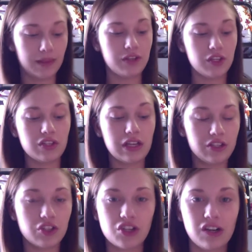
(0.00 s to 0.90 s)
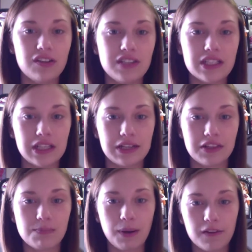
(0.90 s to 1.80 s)
this, and it just turns into like
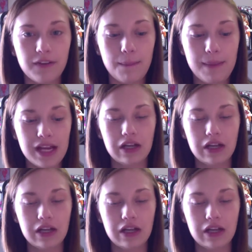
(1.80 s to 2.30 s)
this perfect pink